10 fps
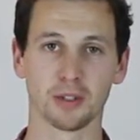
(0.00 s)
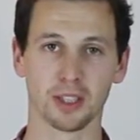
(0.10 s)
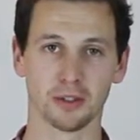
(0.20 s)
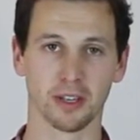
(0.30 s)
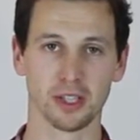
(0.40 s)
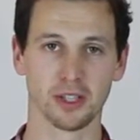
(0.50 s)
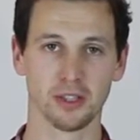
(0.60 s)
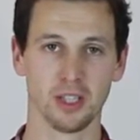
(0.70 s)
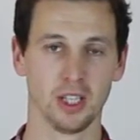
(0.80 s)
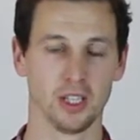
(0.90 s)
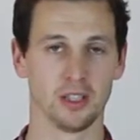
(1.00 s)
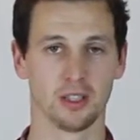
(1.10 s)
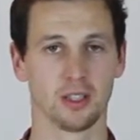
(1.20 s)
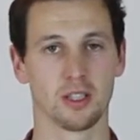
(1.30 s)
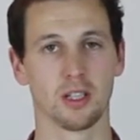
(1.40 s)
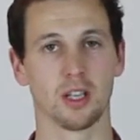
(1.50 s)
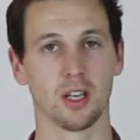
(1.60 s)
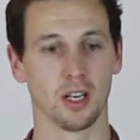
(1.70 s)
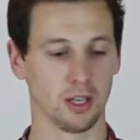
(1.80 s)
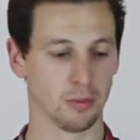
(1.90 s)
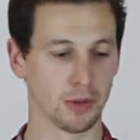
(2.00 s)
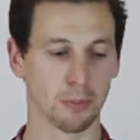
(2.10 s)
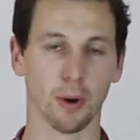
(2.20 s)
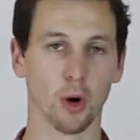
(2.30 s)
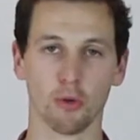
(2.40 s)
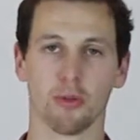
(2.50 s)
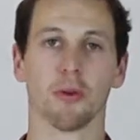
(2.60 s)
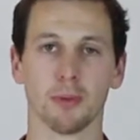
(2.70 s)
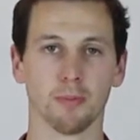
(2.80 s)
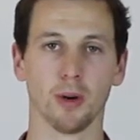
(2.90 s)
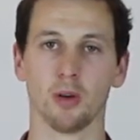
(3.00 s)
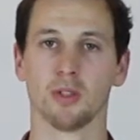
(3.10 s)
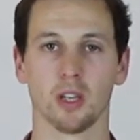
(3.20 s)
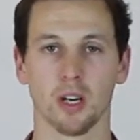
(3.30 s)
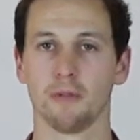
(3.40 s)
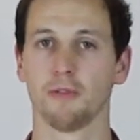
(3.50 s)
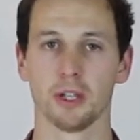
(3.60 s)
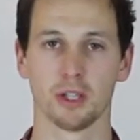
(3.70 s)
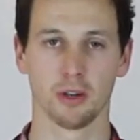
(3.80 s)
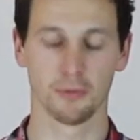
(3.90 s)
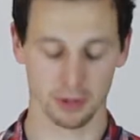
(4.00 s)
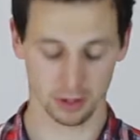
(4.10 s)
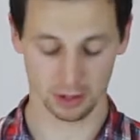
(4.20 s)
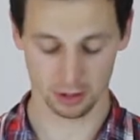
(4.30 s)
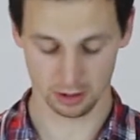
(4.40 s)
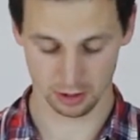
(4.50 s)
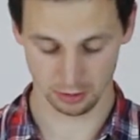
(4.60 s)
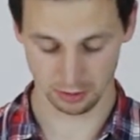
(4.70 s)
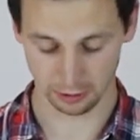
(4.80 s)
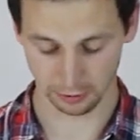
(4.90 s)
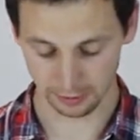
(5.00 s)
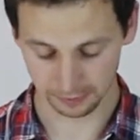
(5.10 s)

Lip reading: decoration is the bow, the ribbon bow to kind of finish off the wreath.